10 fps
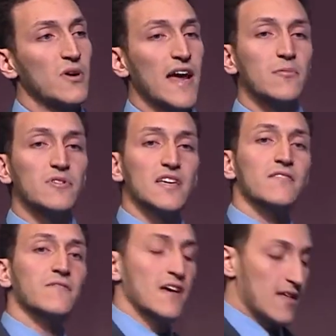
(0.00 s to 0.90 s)
But I
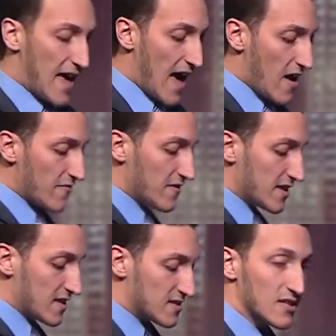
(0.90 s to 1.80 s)
believe that
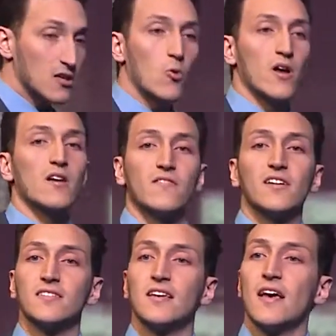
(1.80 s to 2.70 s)
every single one of
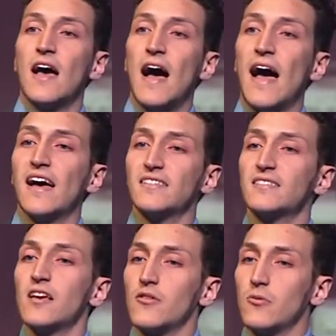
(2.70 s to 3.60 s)
us
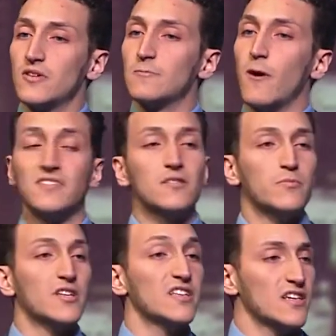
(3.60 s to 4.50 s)
has the
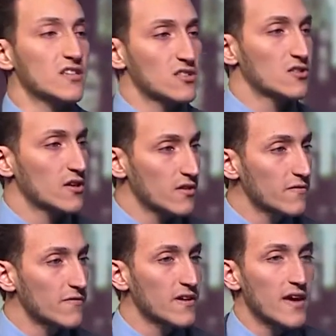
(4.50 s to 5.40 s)
responsibility to
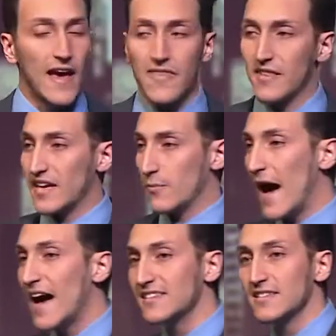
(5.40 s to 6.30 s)
serve and the
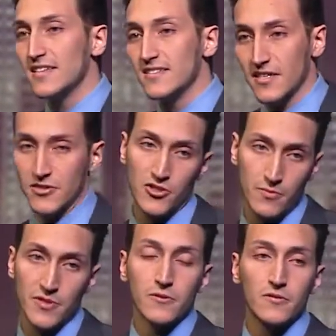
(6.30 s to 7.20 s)
capacity to
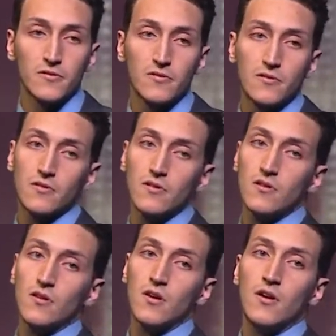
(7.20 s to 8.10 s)
contribute.
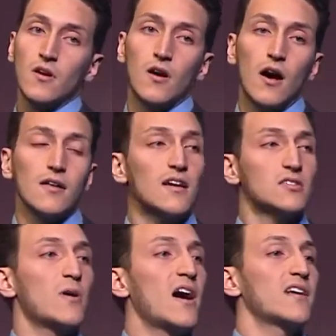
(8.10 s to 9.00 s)

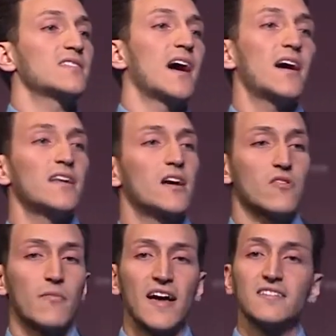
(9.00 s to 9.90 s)
Allah subhanahu wa
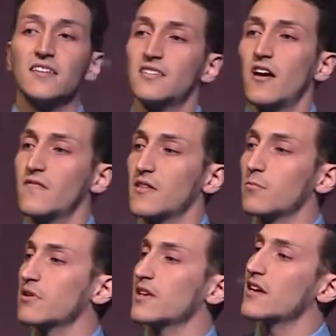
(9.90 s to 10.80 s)
ta'ala reminds us of
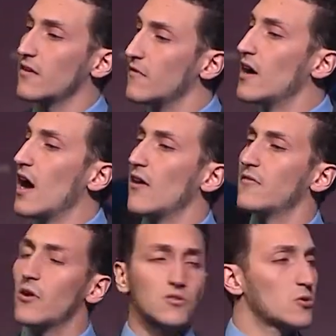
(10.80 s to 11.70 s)
the plea of,
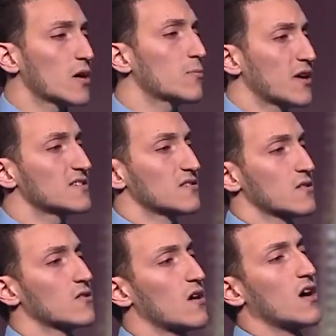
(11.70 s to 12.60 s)
of those who are oppressed
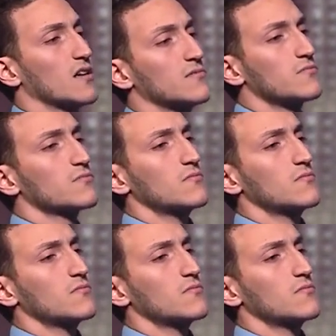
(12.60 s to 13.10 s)
in the Quran.